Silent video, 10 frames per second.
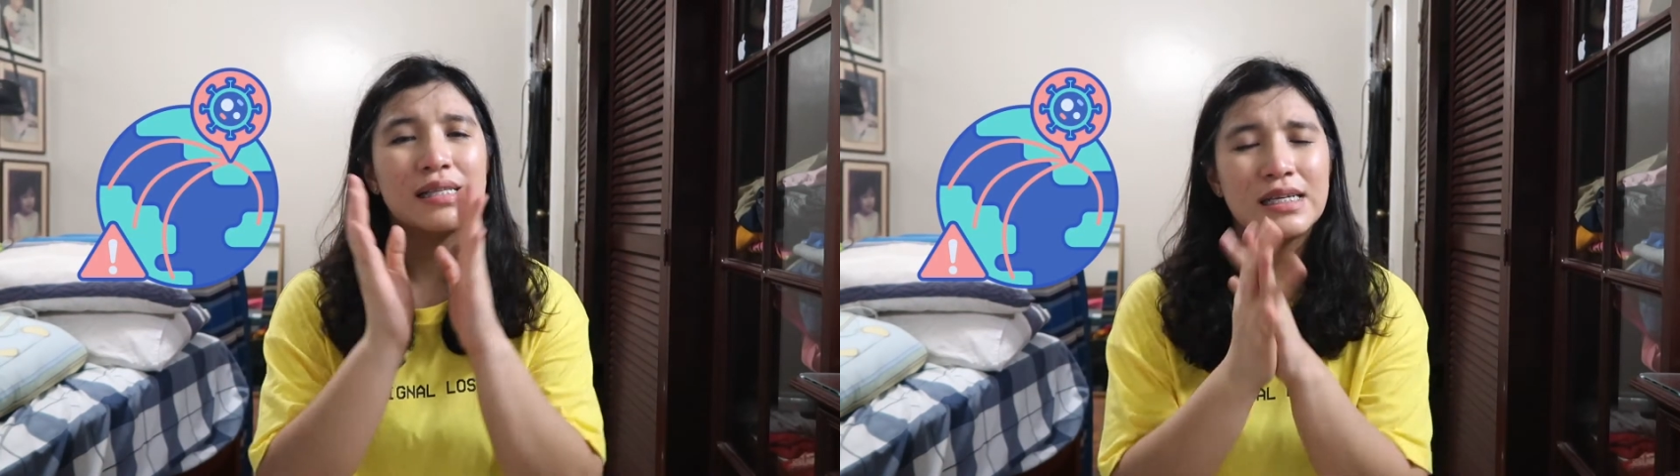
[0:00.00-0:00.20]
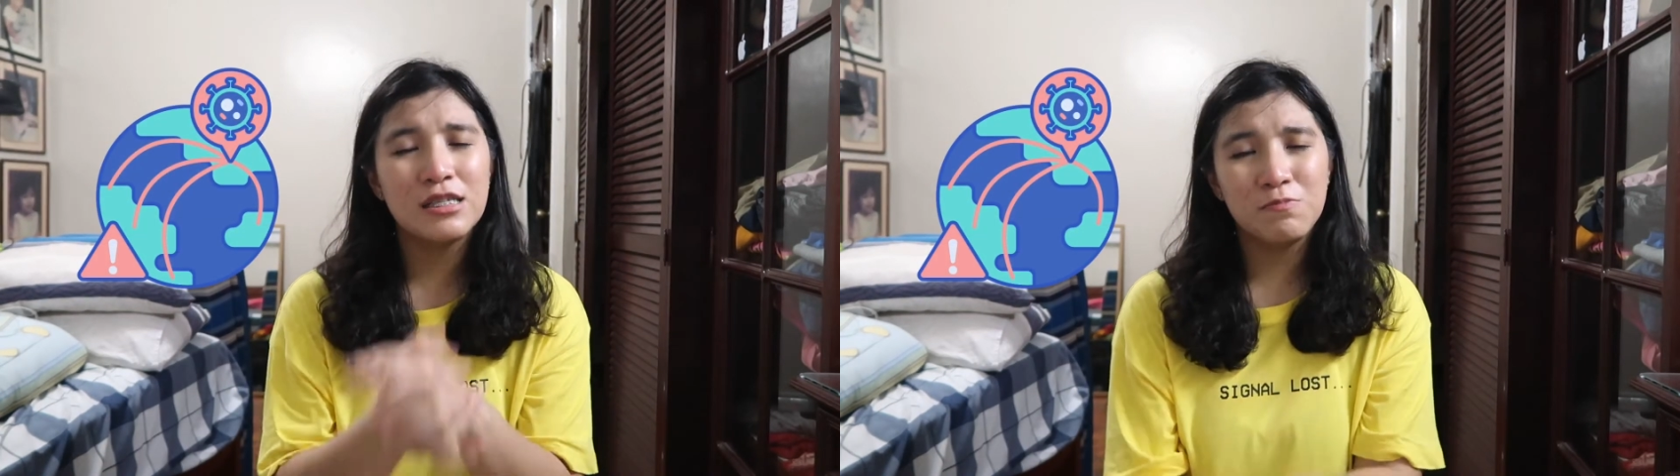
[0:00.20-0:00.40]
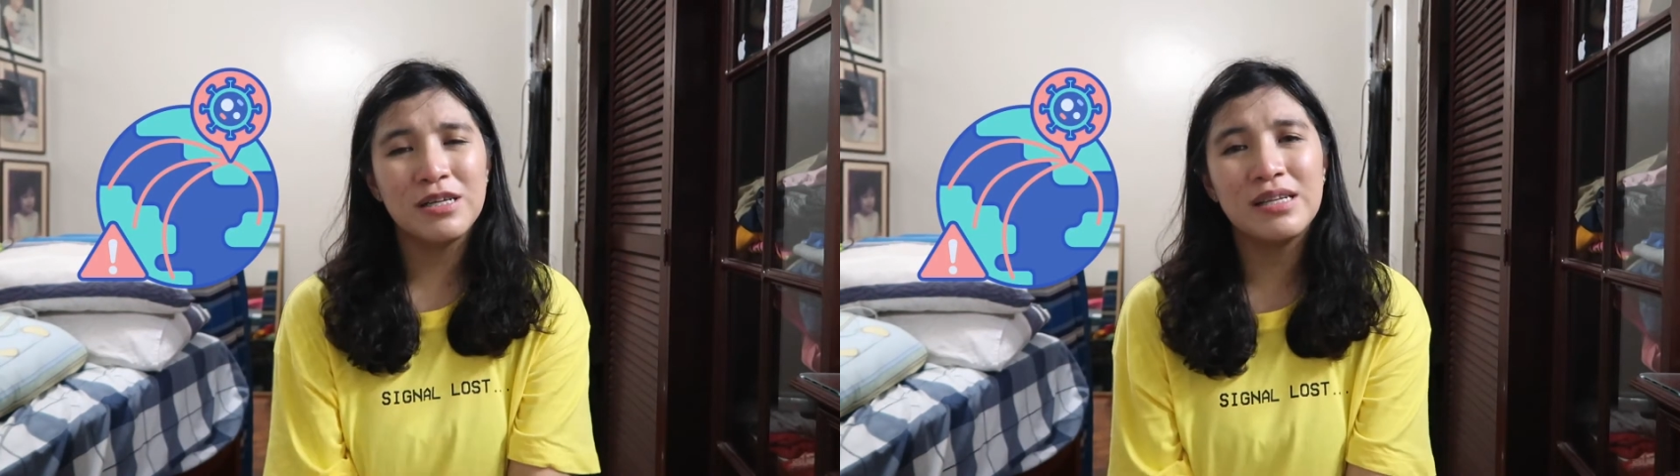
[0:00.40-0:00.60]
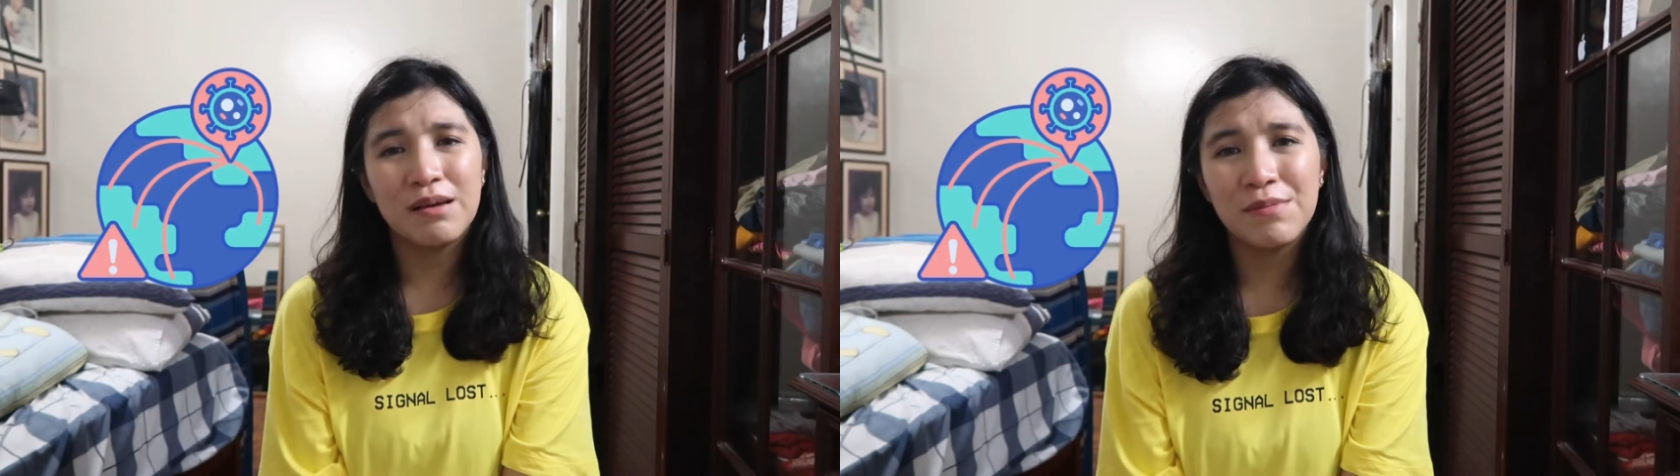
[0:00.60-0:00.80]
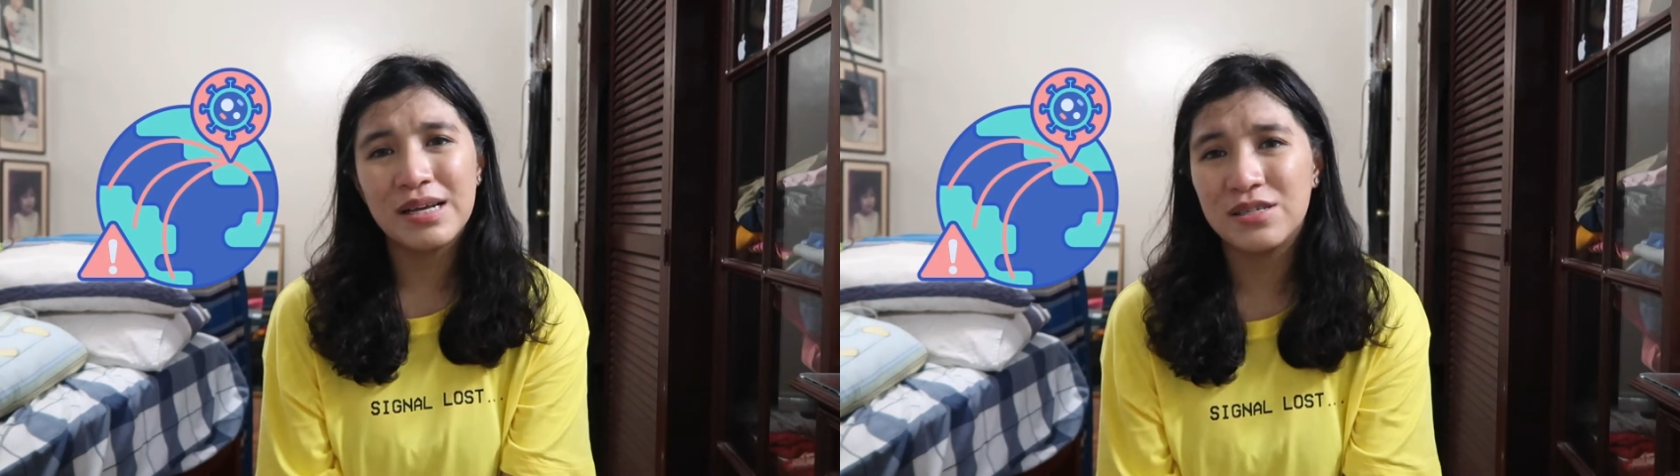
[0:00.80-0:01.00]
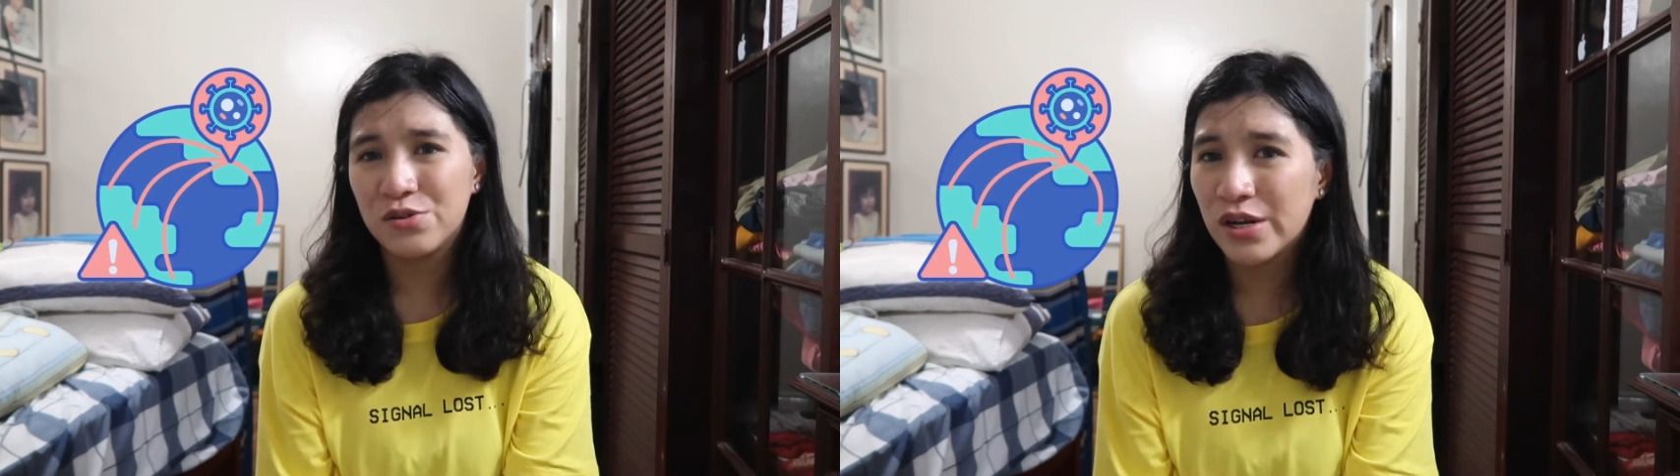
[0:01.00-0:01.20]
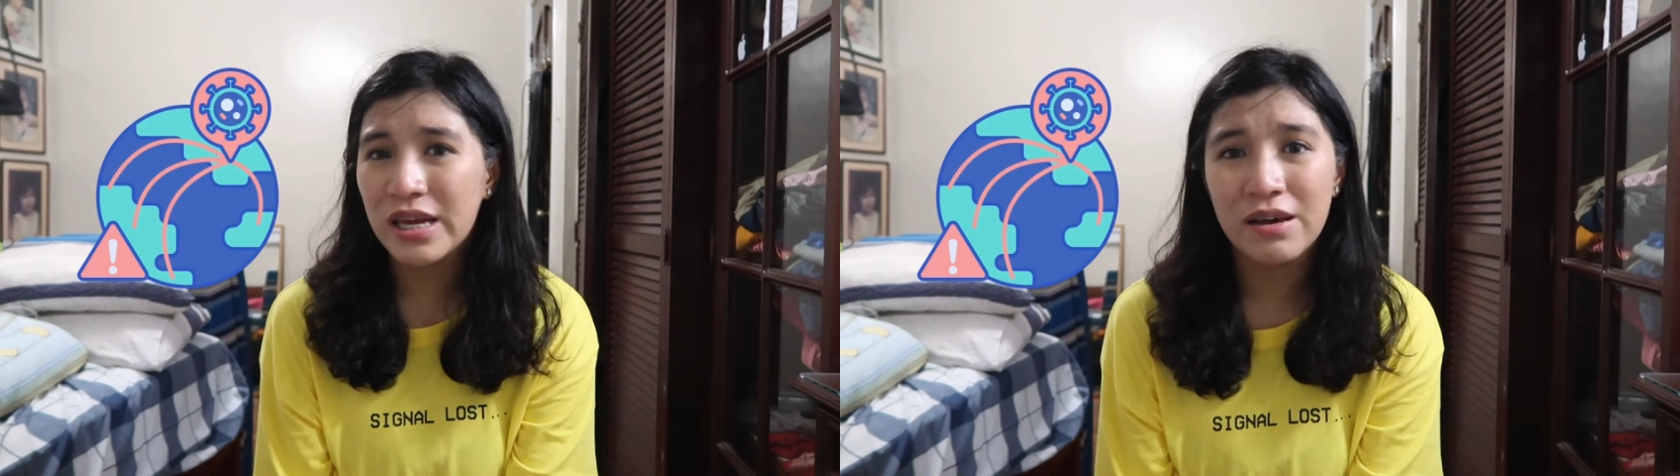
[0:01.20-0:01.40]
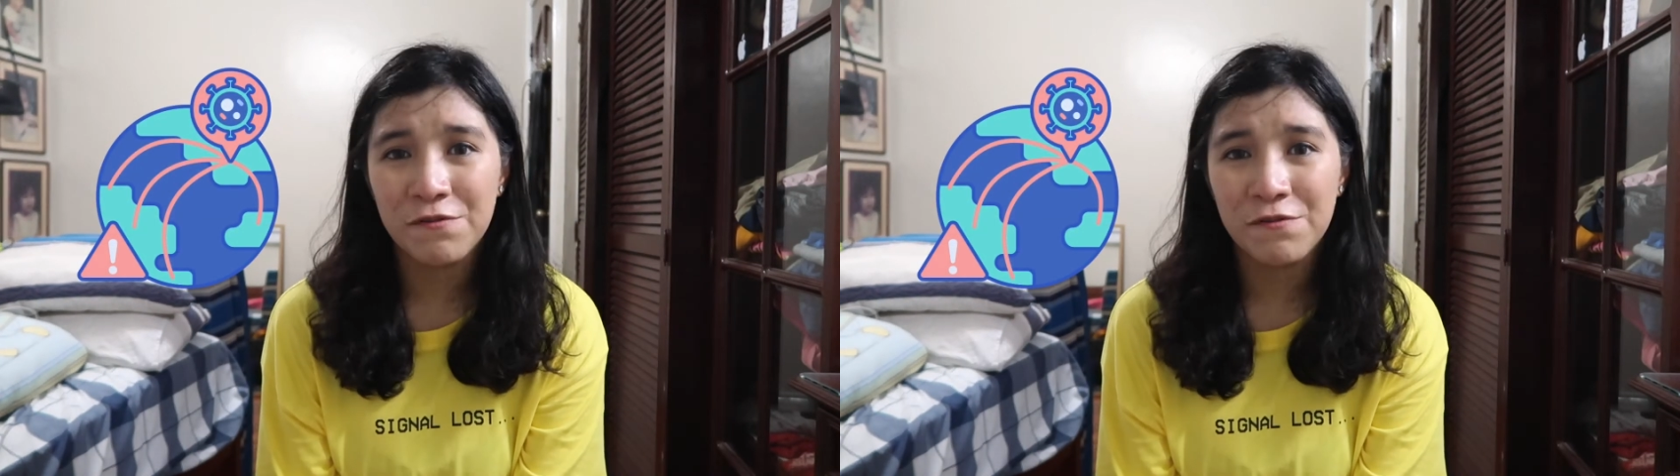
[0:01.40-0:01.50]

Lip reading: This pandemic is really